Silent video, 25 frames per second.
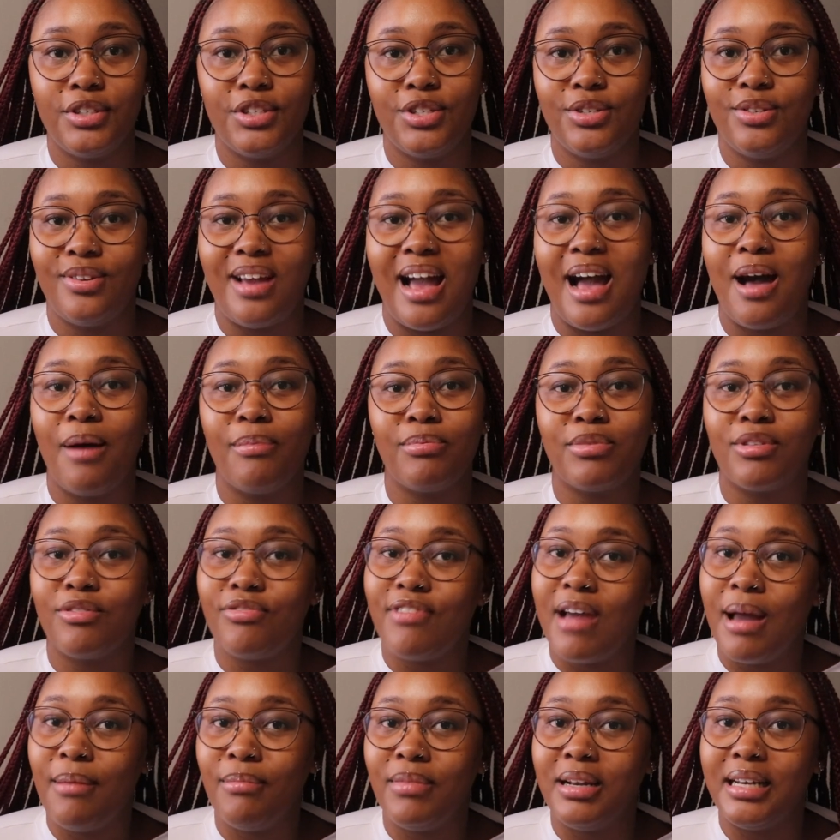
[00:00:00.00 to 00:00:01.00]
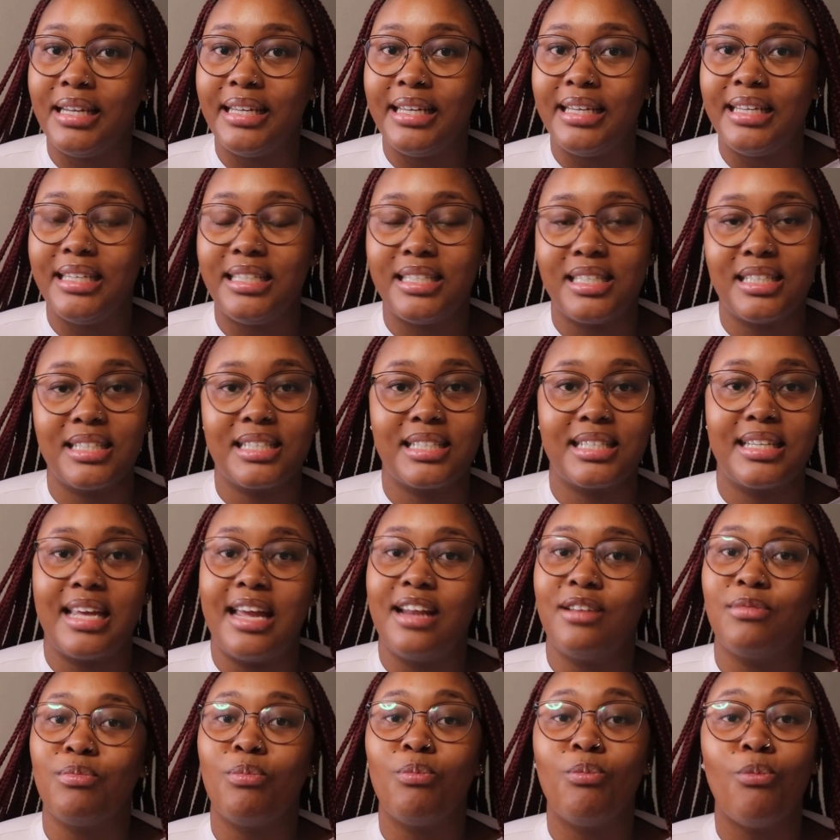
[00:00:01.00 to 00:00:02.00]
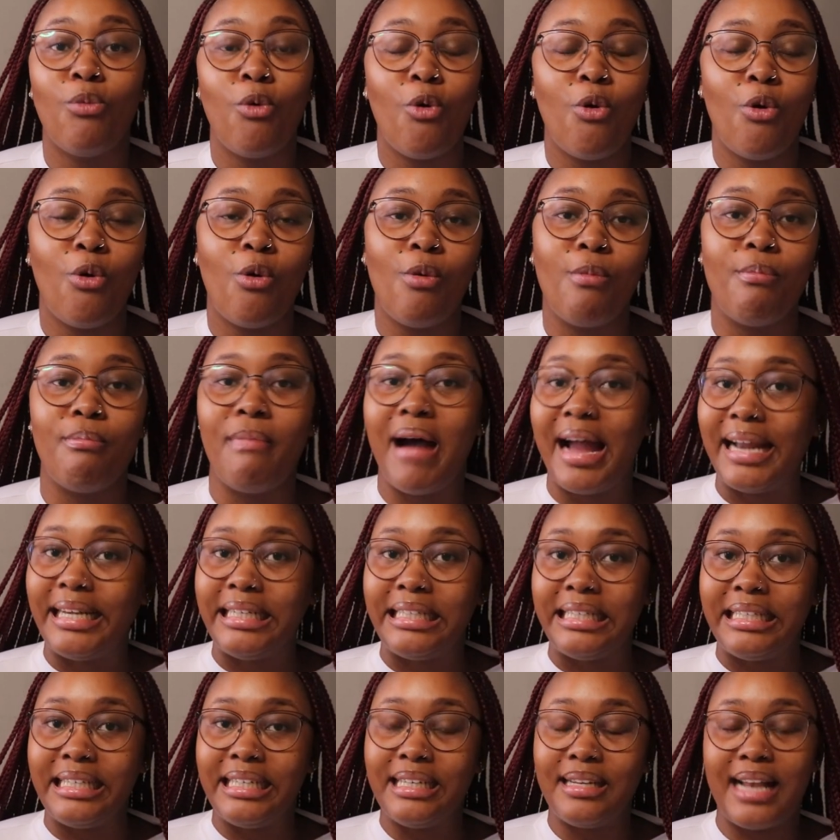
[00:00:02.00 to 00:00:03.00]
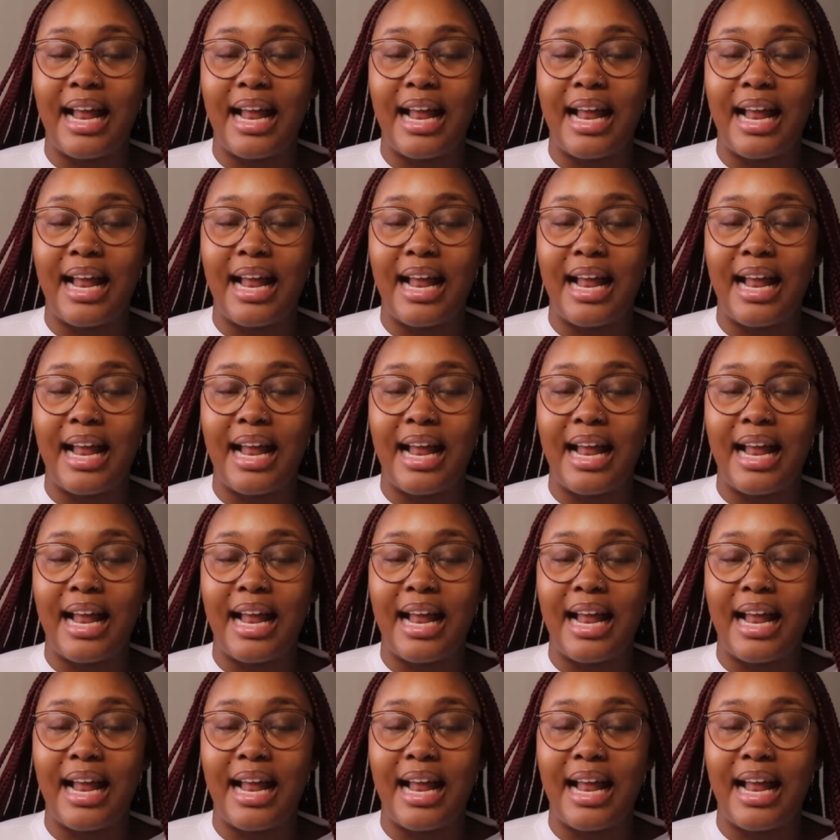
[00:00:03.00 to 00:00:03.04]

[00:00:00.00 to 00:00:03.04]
to help the family just get more money,